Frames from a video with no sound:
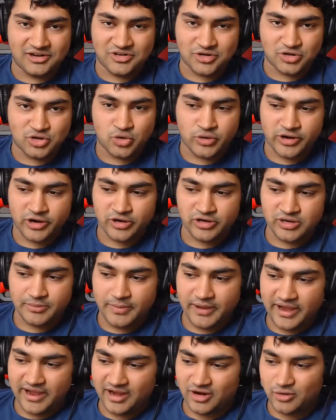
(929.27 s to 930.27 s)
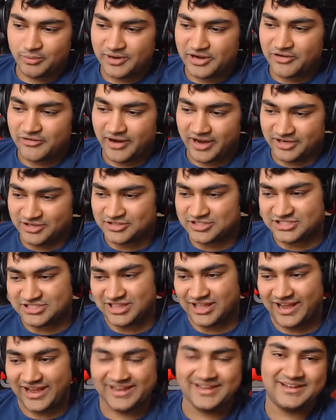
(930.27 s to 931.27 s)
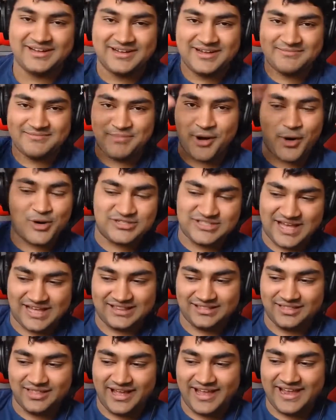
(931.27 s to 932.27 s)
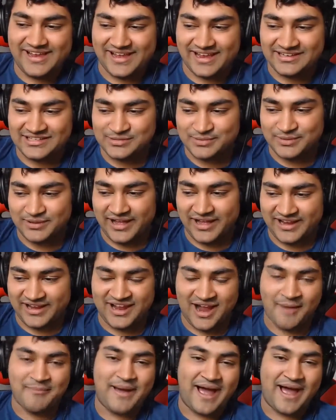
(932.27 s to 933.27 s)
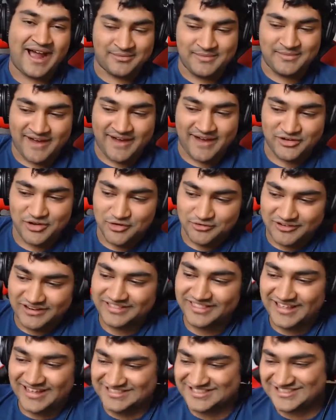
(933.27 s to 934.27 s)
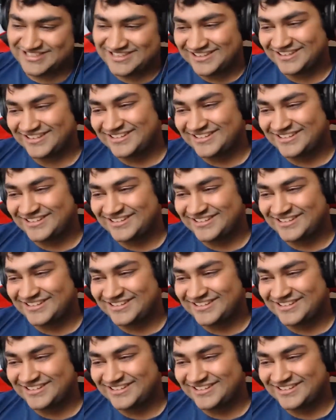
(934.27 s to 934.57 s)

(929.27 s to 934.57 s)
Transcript: into a Twitter debate, it would be great to just like post that link and just be like, come back to me after you read this.